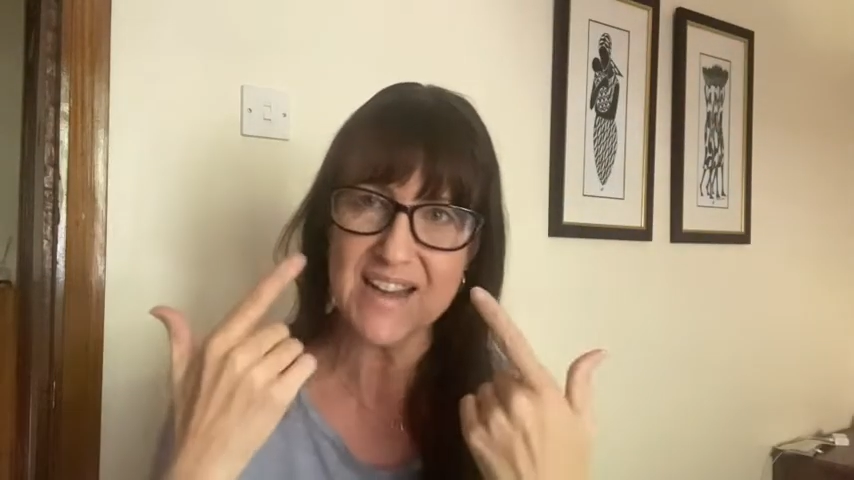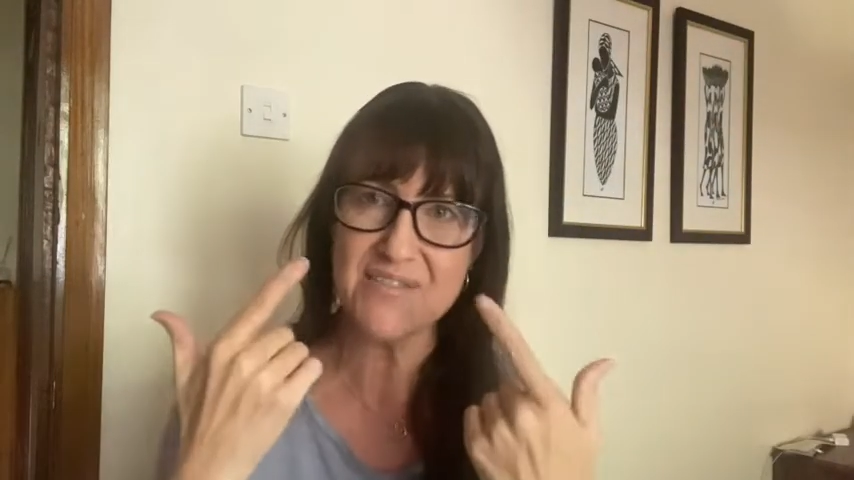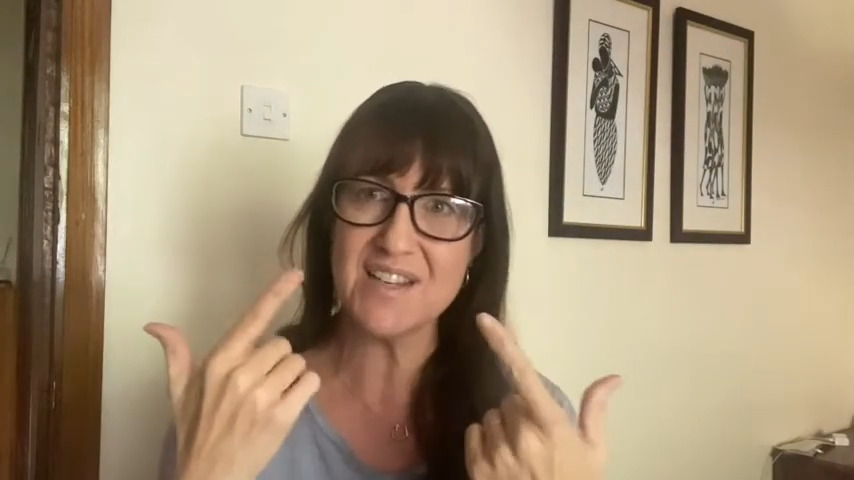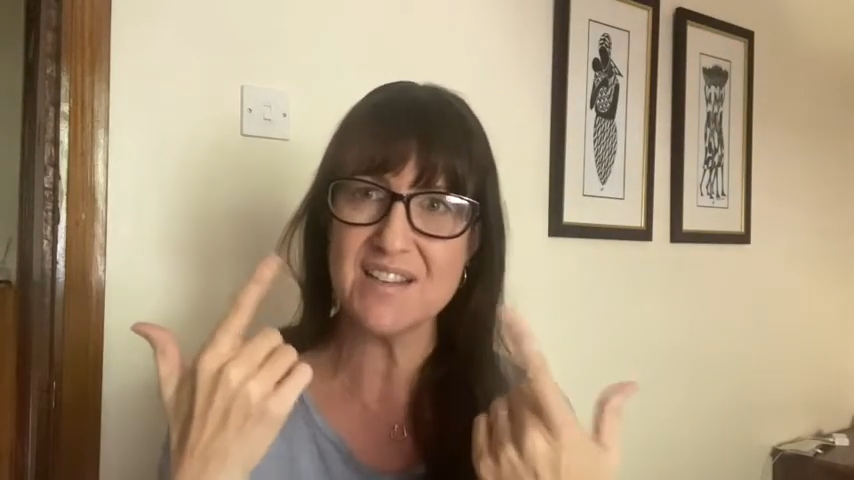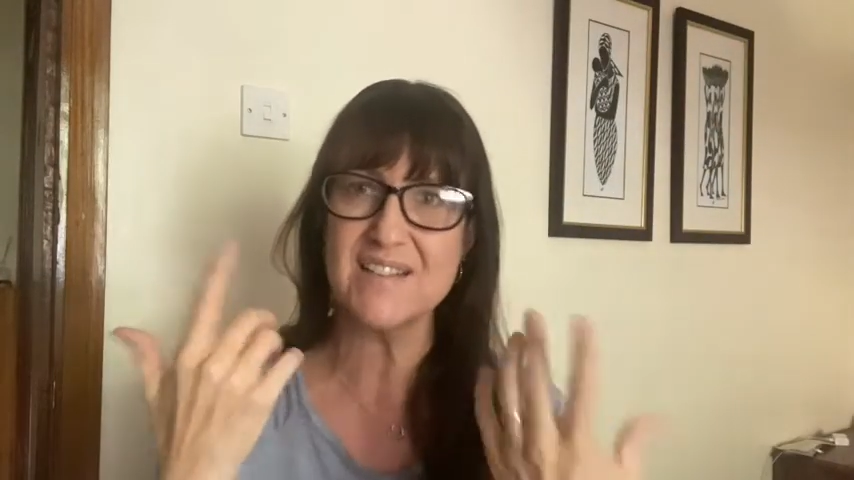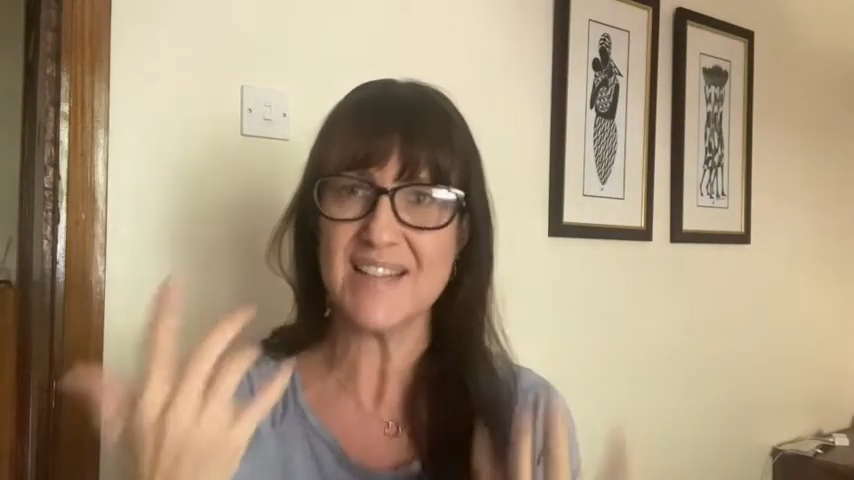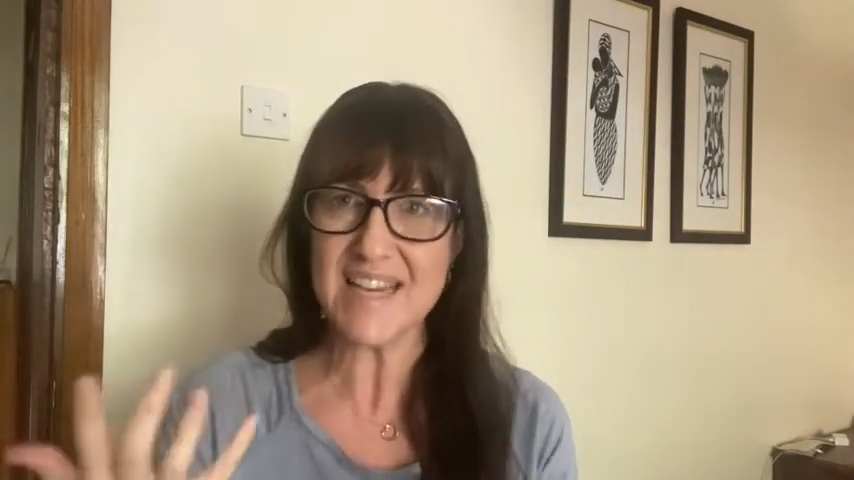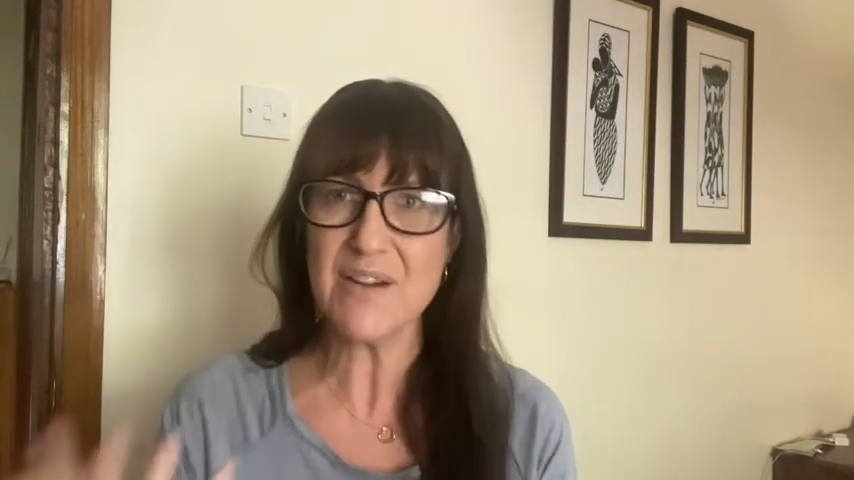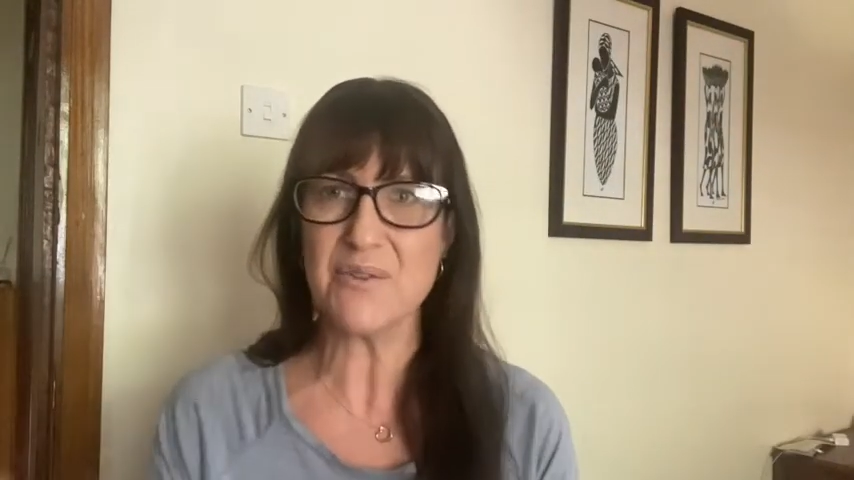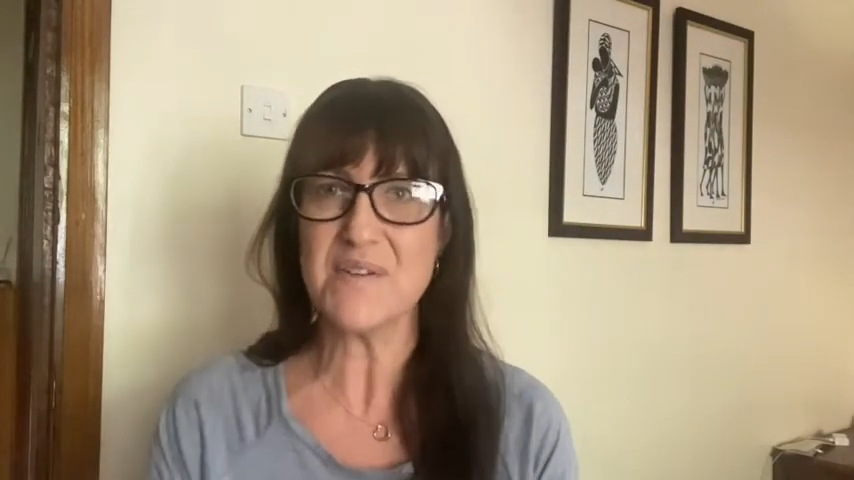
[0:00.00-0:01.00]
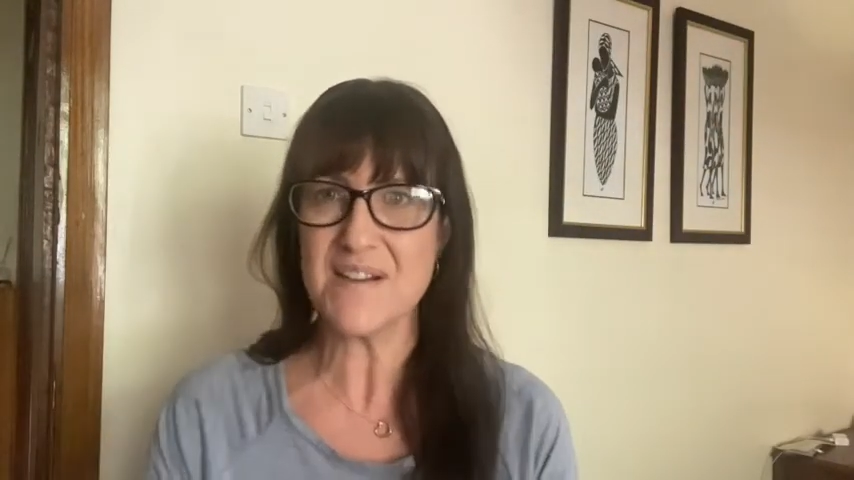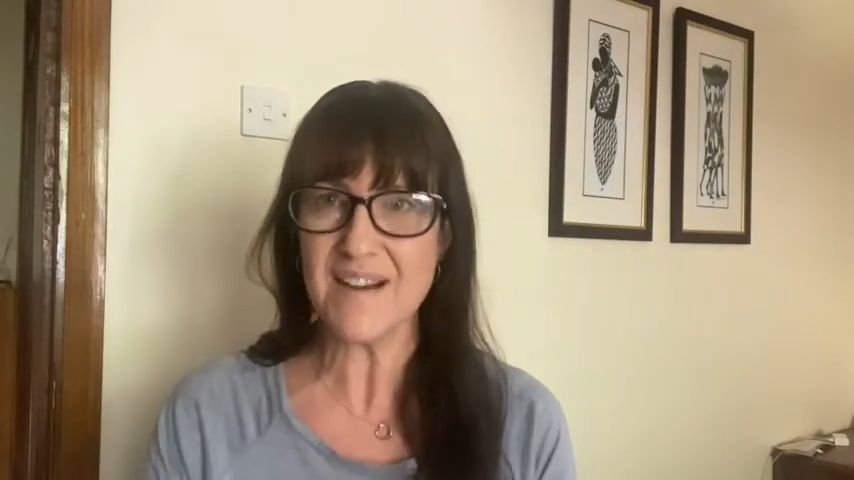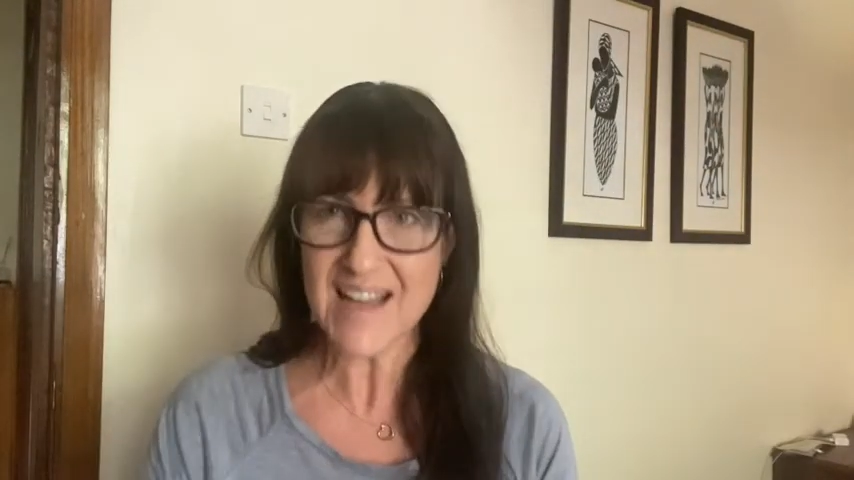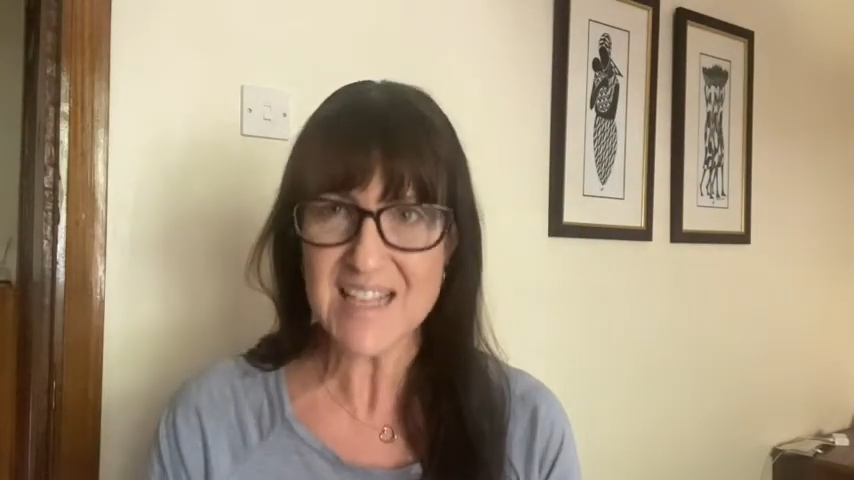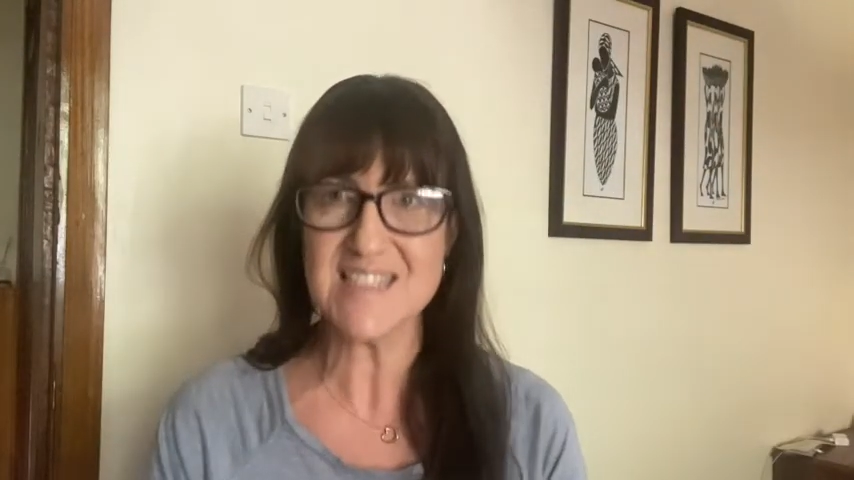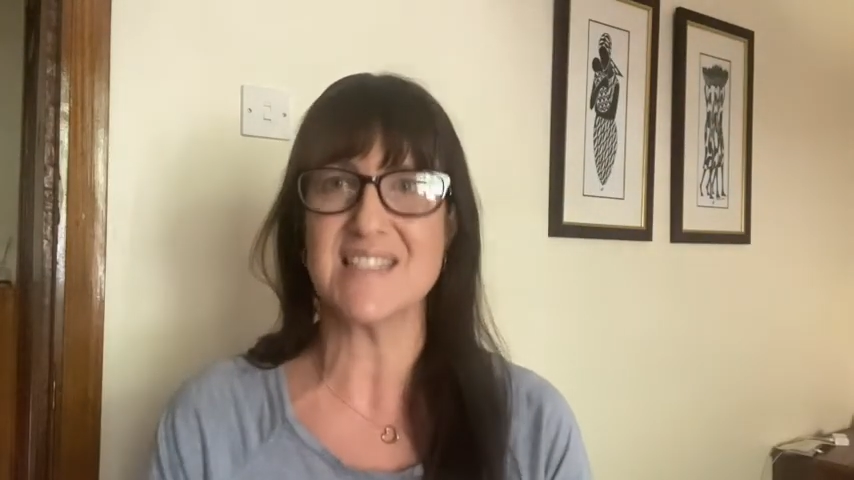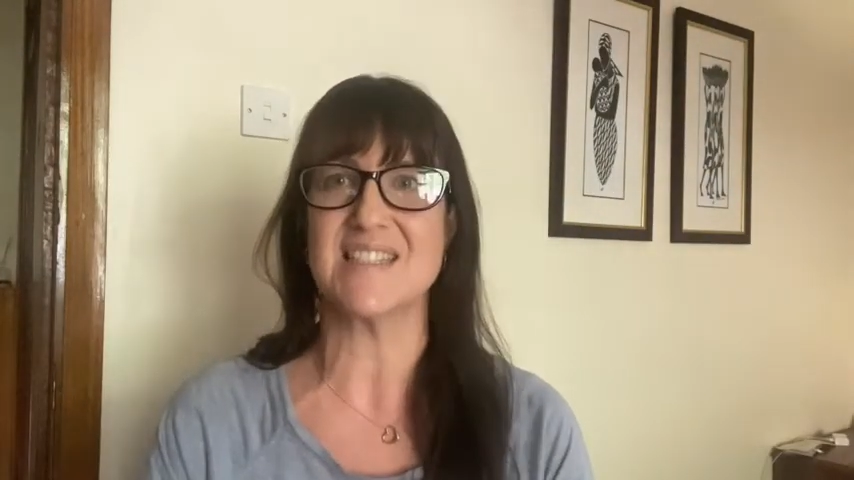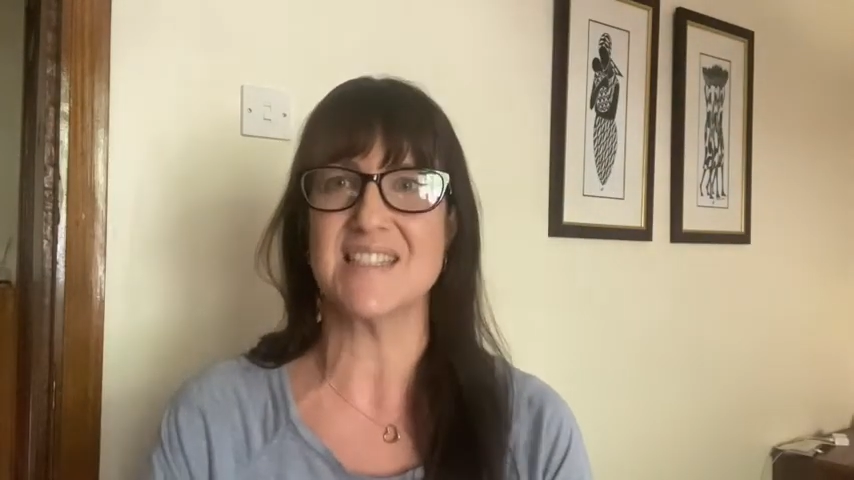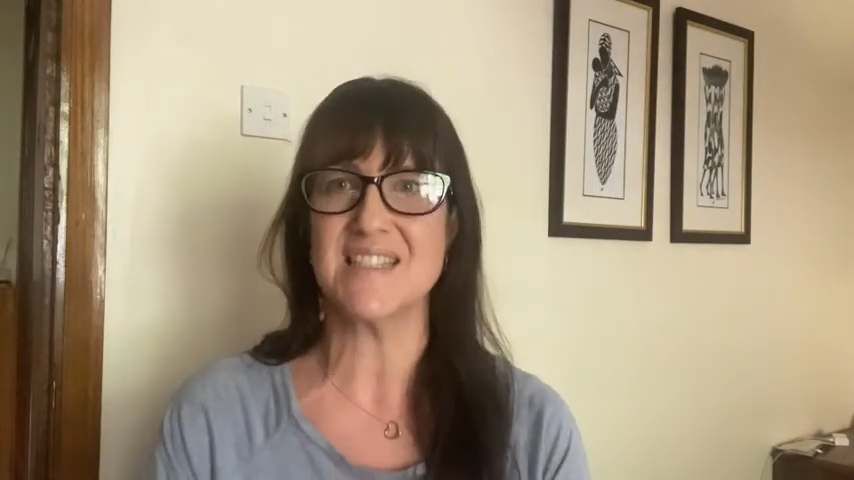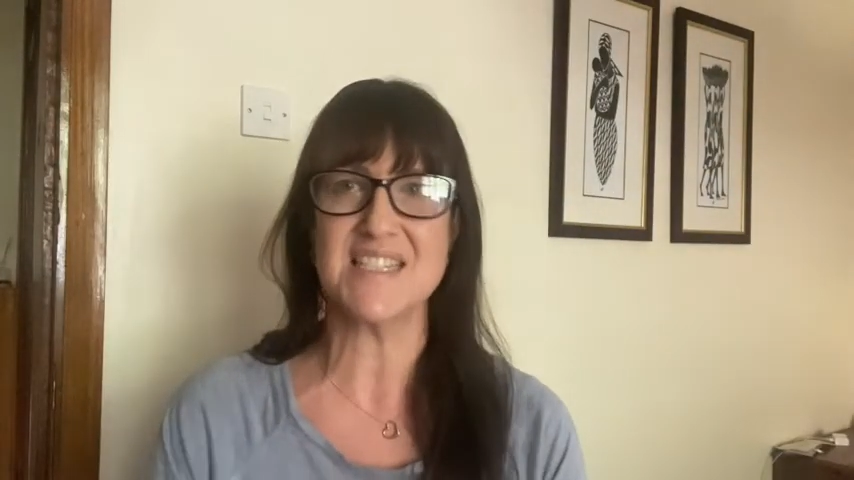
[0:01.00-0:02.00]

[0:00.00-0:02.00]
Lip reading: having glare on your glasses?